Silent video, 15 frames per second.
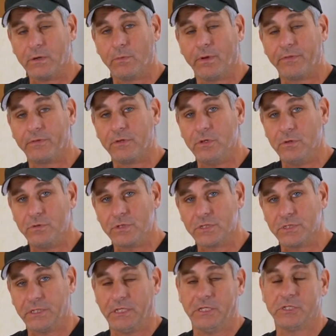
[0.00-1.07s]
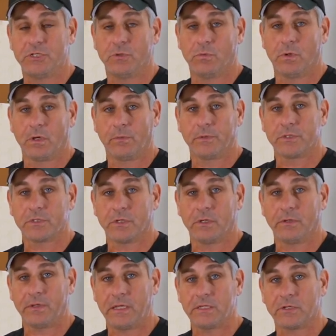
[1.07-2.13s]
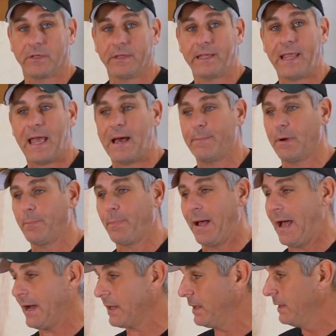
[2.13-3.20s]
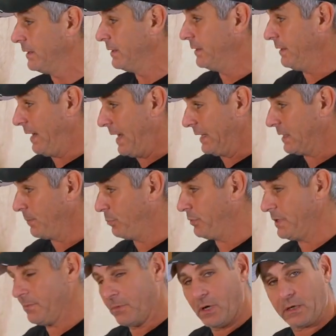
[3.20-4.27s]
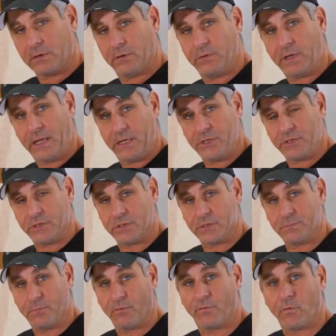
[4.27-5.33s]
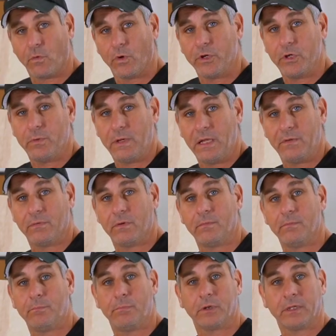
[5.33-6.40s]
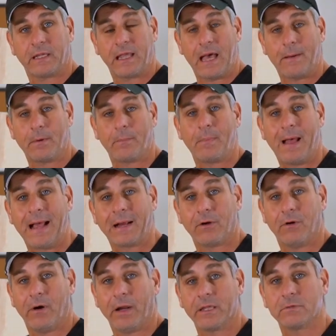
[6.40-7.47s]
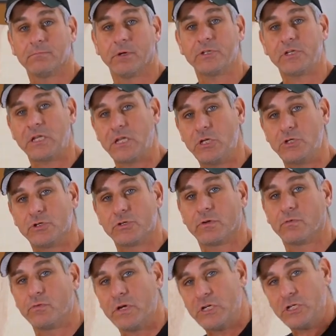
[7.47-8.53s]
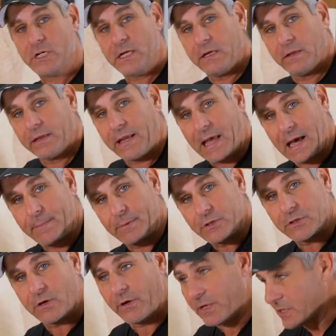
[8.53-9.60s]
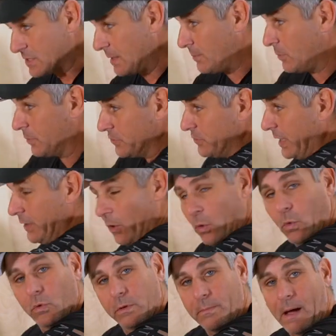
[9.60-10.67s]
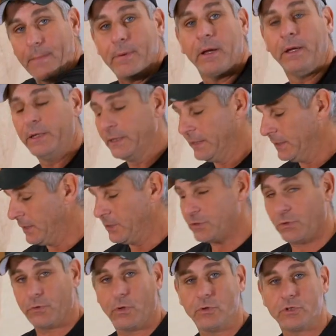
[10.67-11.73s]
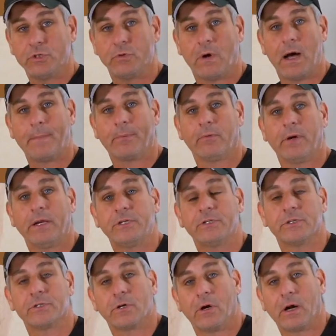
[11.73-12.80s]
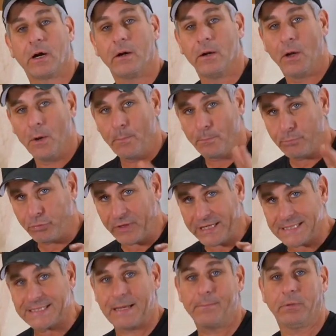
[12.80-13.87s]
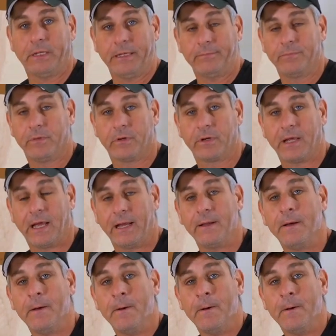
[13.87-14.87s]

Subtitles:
with uses these. You want to install these on the cabinet back at the pre-marked locations before you even put the cabinet back on. It's much easier than reaching into the cabinet that's already assembled and trying to hold them up. So those two operations are pre-assembly, okay?